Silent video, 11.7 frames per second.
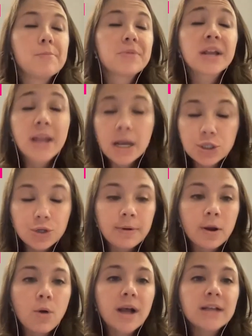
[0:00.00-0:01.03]
connection
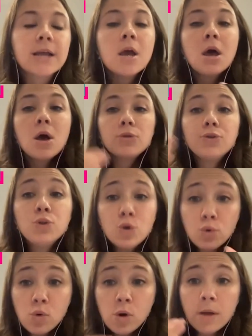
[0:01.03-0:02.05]
request,
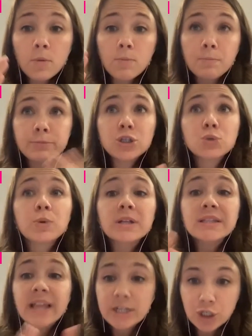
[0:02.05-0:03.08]
new just
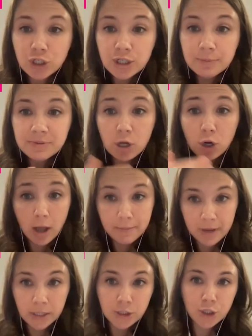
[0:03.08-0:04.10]
relationships that are
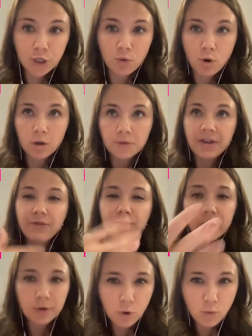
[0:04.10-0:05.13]
coming into your world. They
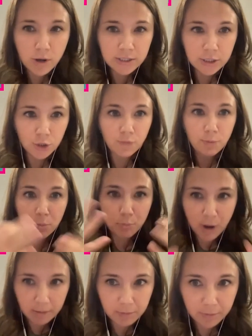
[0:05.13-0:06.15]
friend requested you for
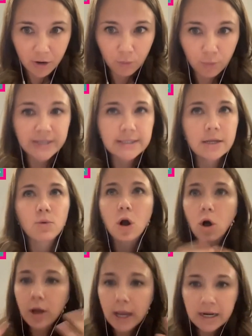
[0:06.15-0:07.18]
probably a reason. We're
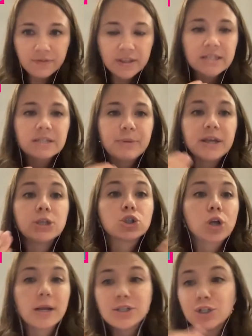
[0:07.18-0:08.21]
all kind of in this space
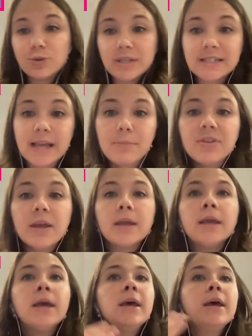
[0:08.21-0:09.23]
trying to do the same thing,